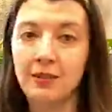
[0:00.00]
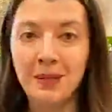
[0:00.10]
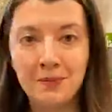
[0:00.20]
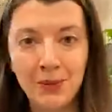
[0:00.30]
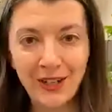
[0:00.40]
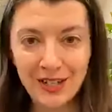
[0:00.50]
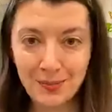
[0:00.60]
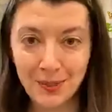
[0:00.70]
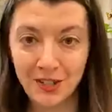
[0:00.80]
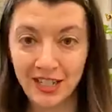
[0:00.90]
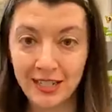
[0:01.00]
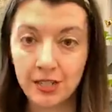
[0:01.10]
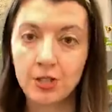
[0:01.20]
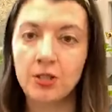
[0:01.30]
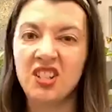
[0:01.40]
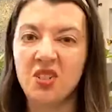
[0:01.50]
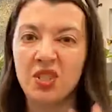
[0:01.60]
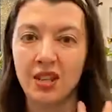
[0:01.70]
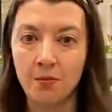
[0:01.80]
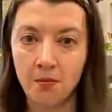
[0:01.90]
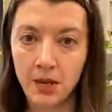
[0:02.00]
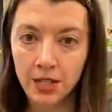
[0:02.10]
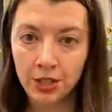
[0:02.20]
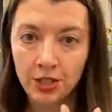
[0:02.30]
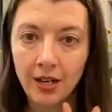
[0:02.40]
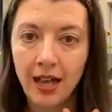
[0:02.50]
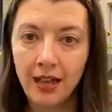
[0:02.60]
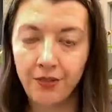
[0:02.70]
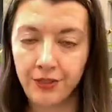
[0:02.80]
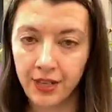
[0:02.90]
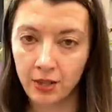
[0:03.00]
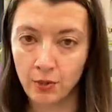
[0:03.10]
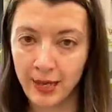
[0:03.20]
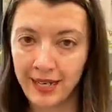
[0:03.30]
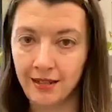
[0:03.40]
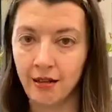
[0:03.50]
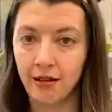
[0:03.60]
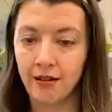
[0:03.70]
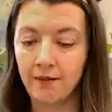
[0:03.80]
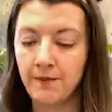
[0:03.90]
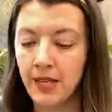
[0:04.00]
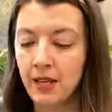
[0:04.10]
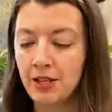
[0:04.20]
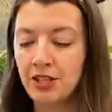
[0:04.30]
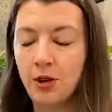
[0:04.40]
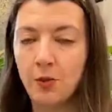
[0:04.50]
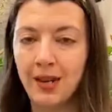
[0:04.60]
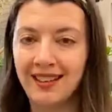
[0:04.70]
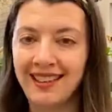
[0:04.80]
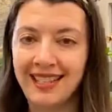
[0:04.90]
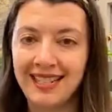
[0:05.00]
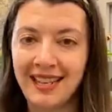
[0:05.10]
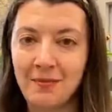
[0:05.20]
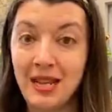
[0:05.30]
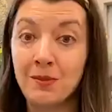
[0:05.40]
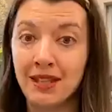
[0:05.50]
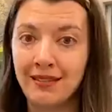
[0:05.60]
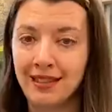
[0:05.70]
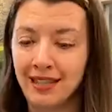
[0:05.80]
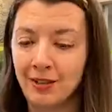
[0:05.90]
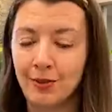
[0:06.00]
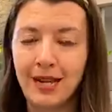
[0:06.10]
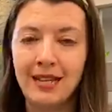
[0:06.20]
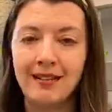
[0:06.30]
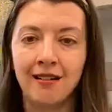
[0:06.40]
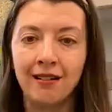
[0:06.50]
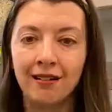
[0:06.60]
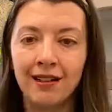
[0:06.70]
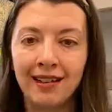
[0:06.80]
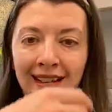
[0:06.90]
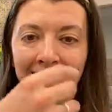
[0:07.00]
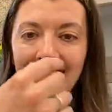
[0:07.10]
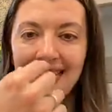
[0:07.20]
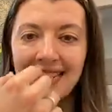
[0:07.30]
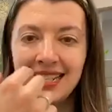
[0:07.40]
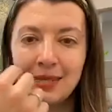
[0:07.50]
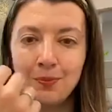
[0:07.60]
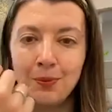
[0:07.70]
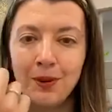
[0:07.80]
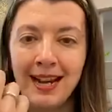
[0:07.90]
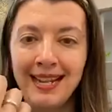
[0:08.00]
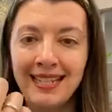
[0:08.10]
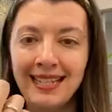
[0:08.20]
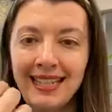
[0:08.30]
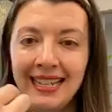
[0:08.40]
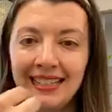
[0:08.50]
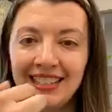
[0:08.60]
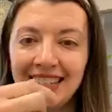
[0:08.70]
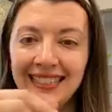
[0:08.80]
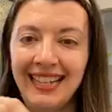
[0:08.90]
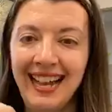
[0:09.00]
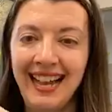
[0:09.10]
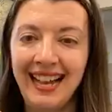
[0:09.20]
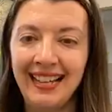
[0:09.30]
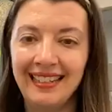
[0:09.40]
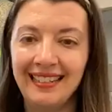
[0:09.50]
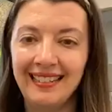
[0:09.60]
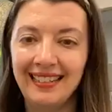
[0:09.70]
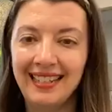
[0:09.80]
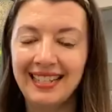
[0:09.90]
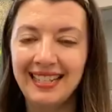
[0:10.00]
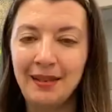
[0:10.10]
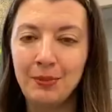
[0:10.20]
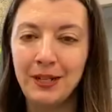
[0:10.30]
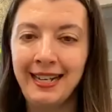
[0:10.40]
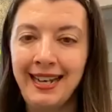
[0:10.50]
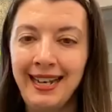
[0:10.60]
bit more experience, you can use a much thicker weight yarn. So one of the things I made with a thicker weight yarn is this bracelet. Look at that. Isn't that pretty?